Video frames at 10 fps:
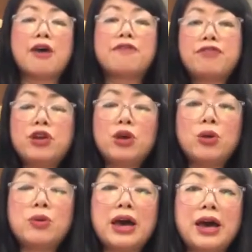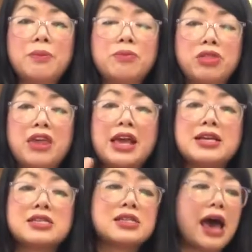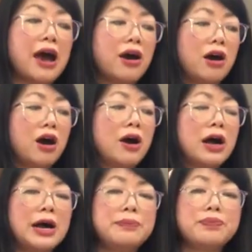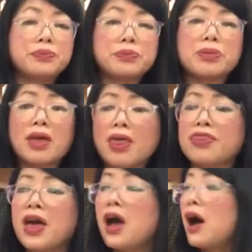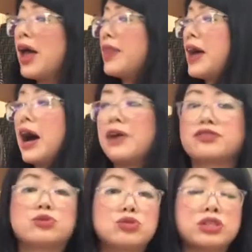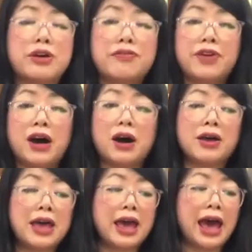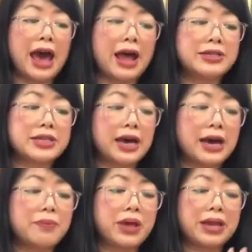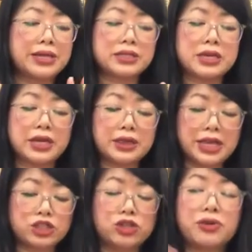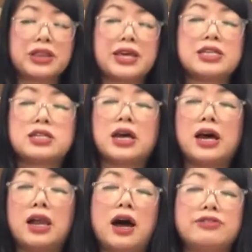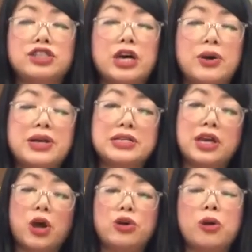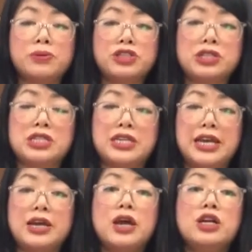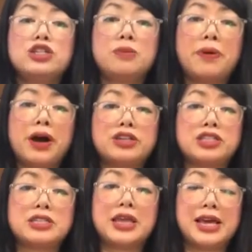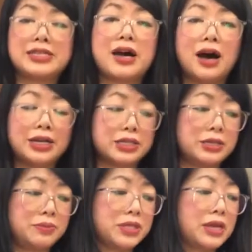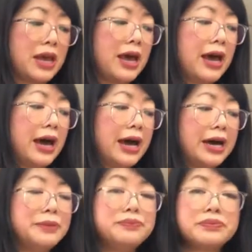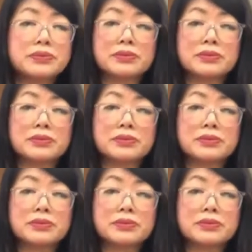a few um, things that are um, that I, that I saw so far and um, and it's this during this uh, live show is the only opportunity to purchase these items um,